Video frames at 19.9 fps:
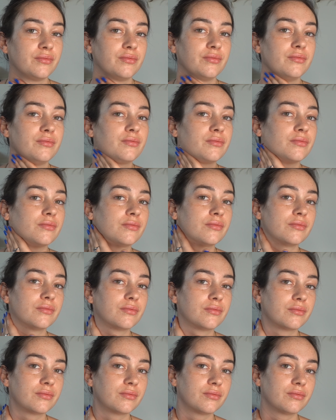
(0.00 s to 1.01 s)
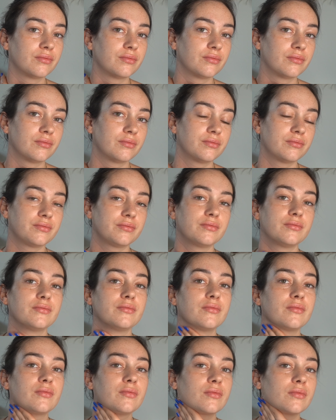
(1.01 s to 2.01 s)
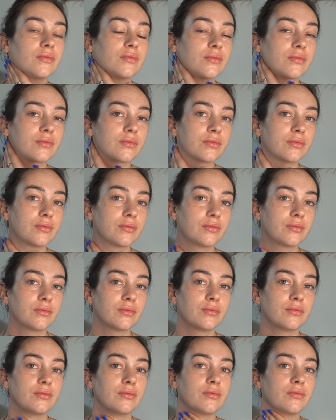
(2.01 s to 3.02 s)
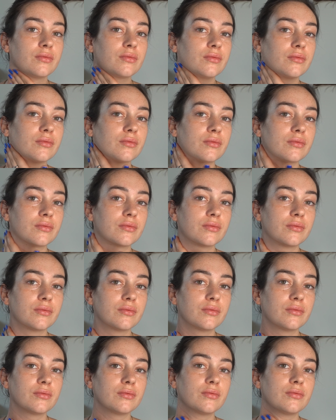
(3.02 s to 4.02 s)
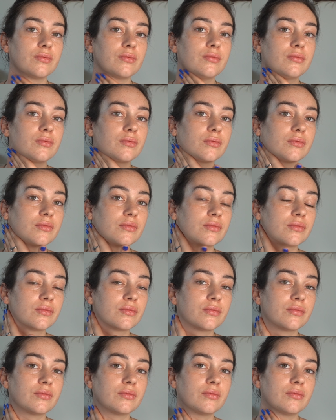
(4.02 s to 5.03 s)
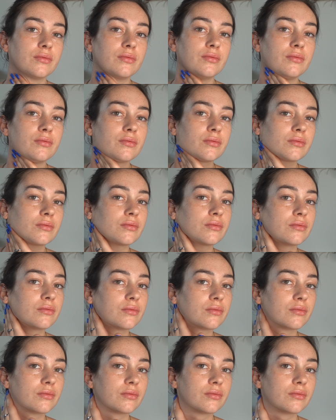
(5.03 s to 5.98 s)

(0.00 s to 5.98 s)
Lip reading: (silence)